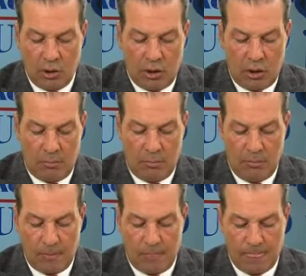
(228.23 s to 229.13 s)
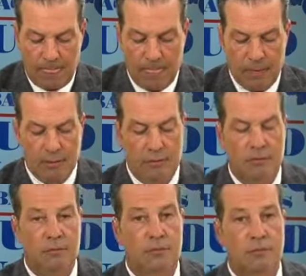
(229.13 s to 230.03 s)

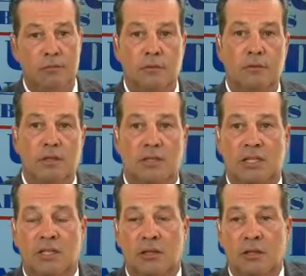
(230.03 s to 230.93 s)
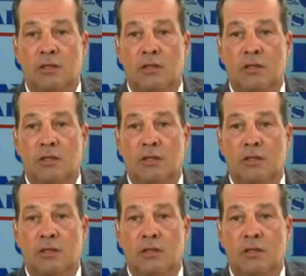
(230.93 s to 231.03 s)
Let's see.